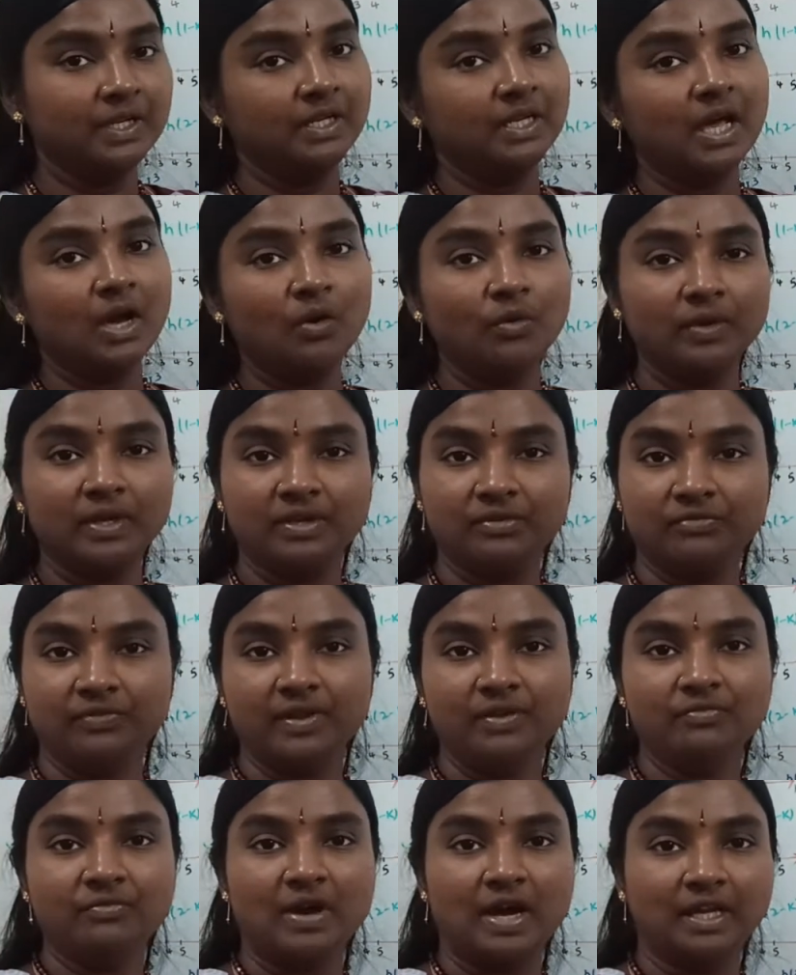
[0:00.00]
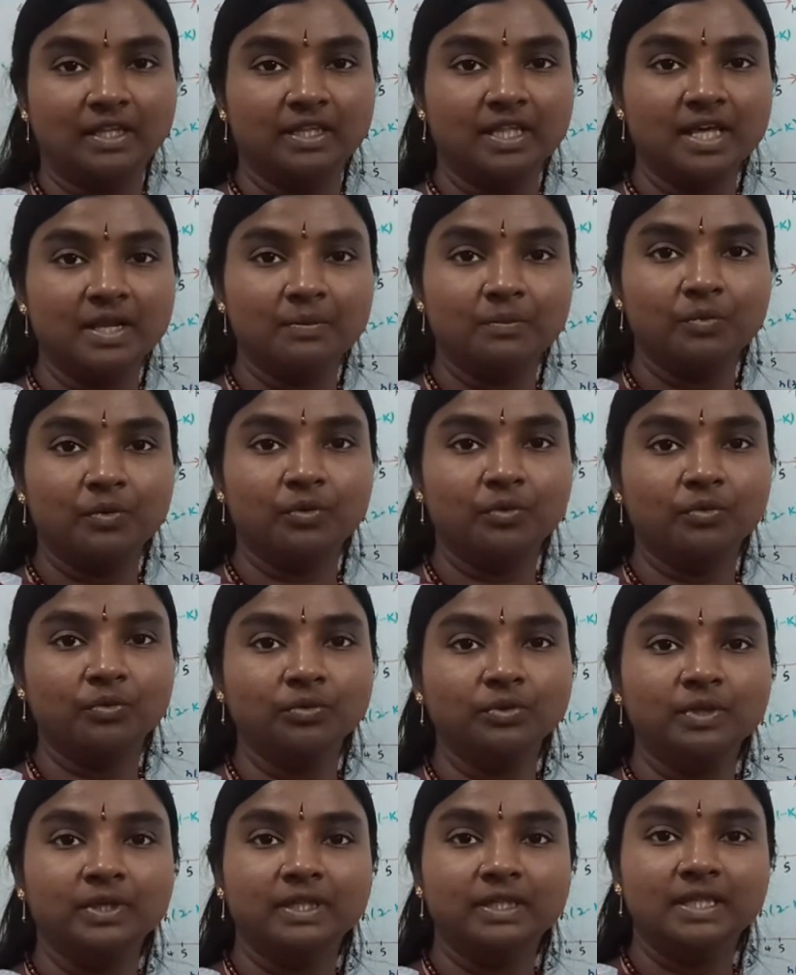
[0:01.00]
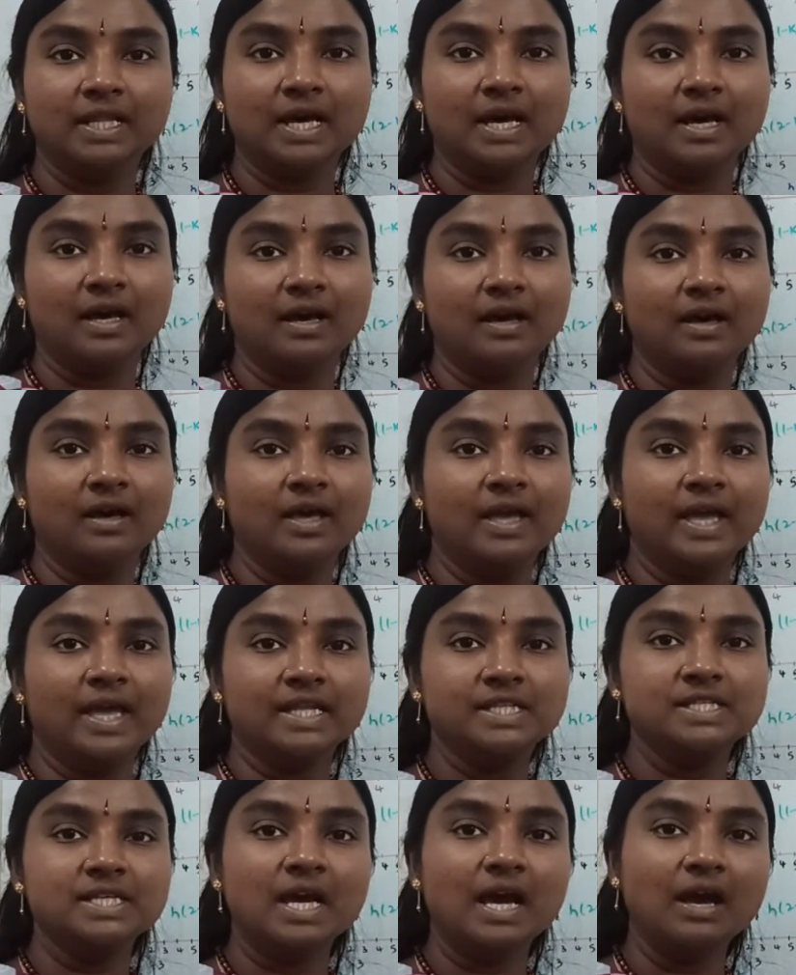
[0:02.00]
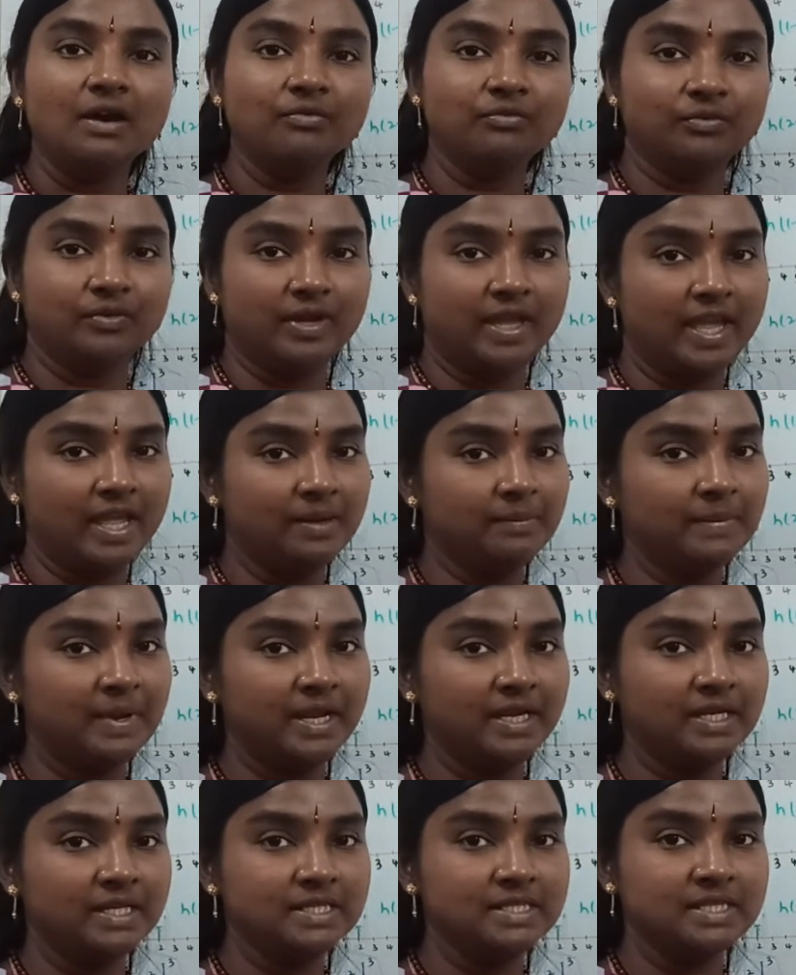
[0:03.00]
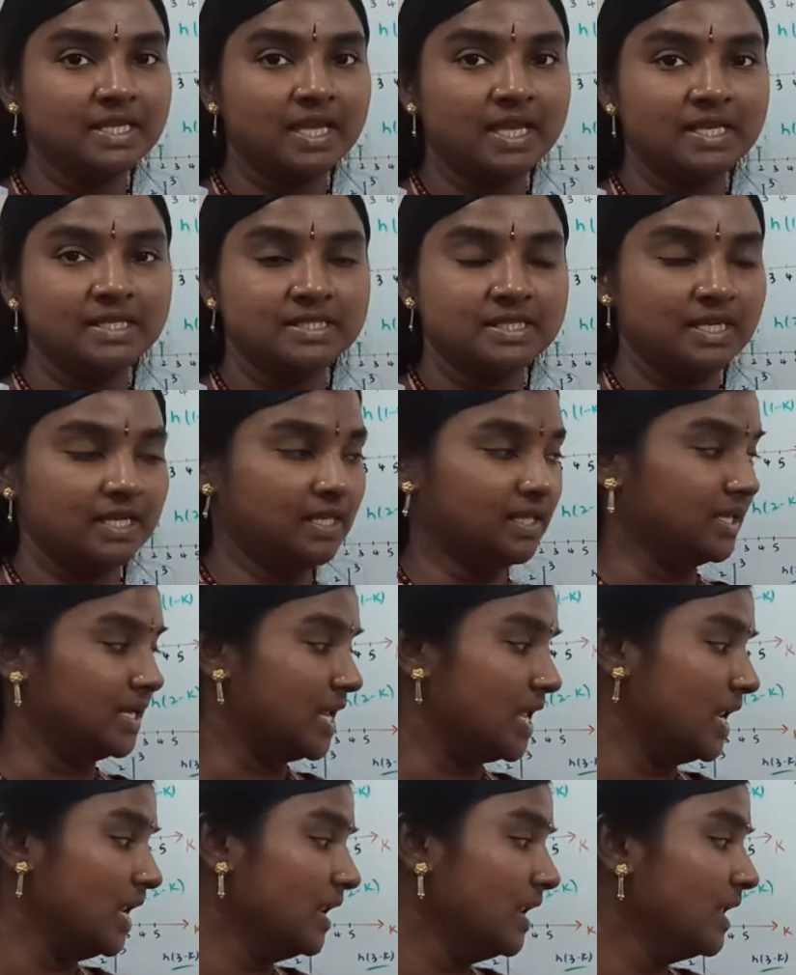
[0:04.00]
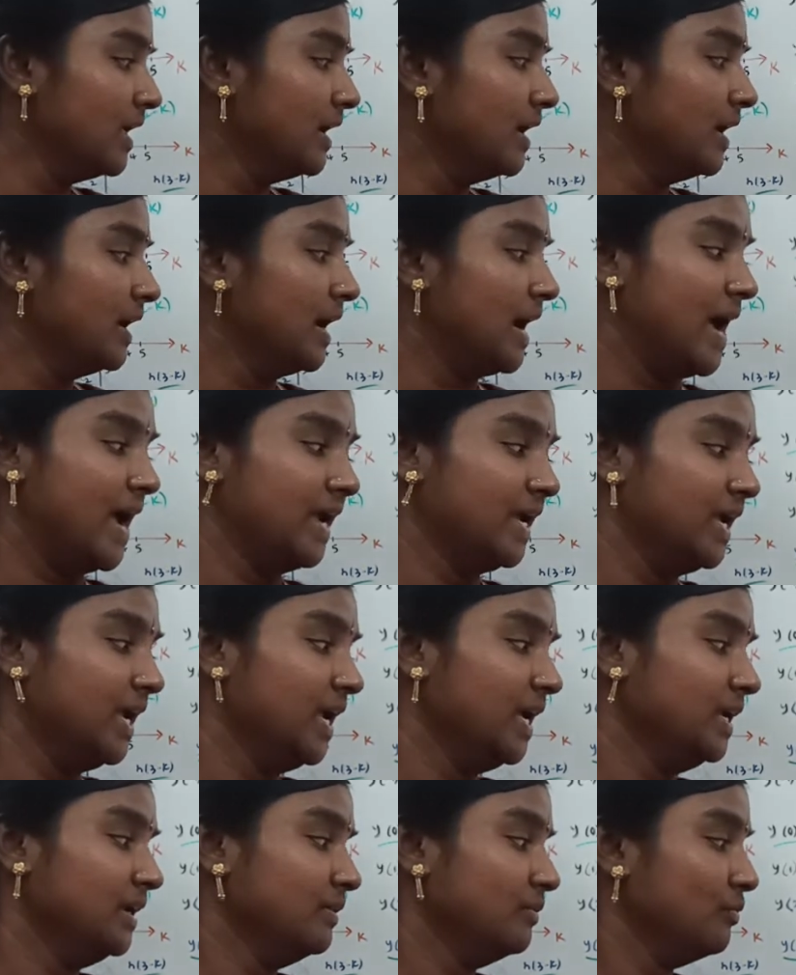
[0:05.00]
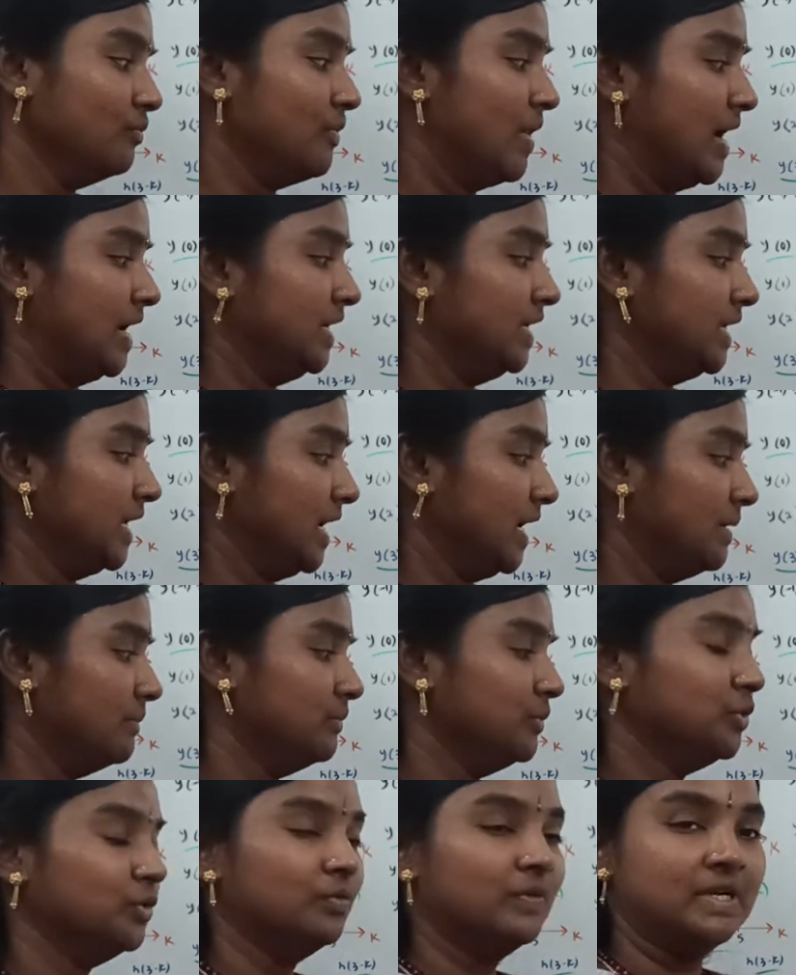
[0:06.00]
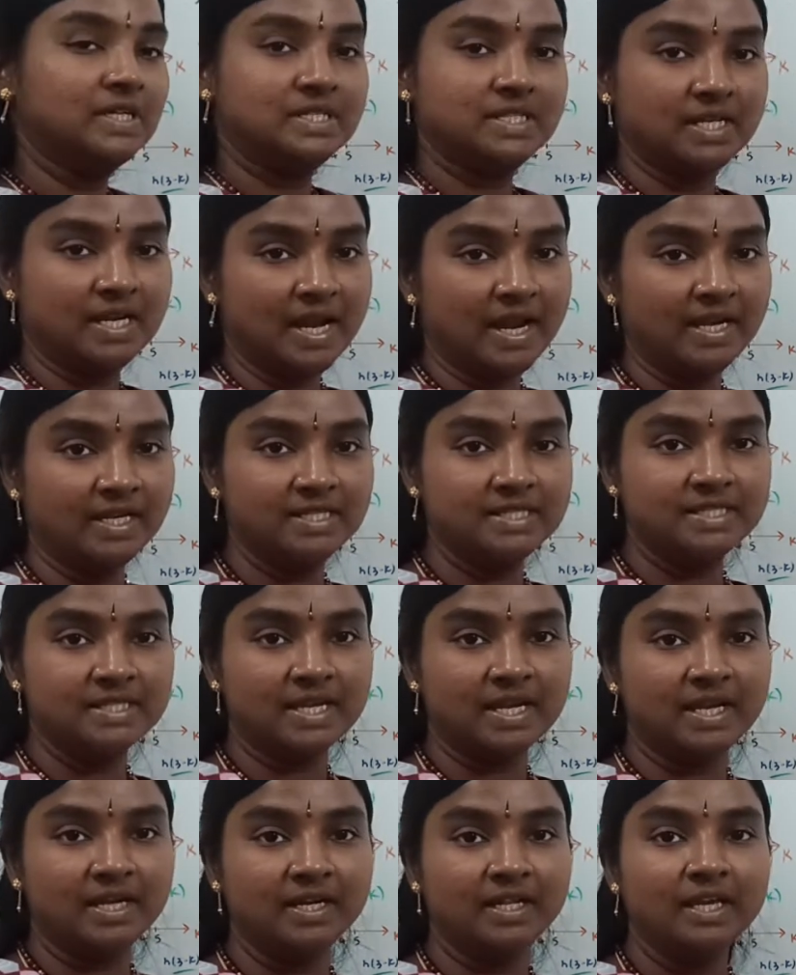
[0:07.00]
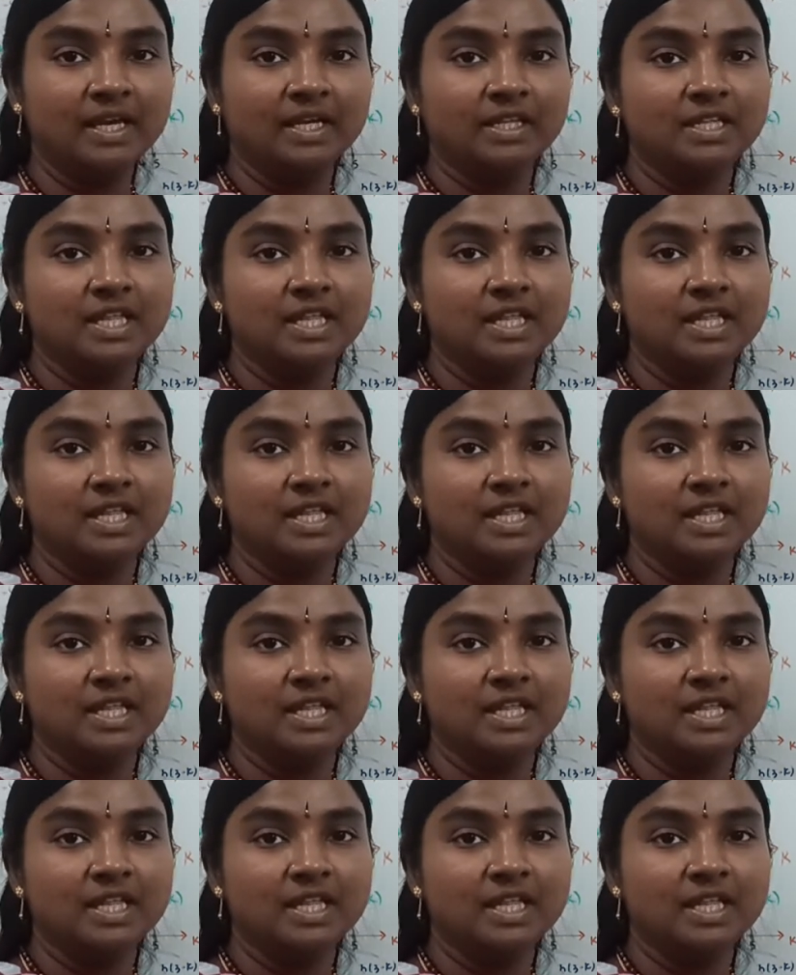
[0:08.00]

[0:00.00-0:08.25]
Now if we further move the h of n minus k signal again one time towards the right side,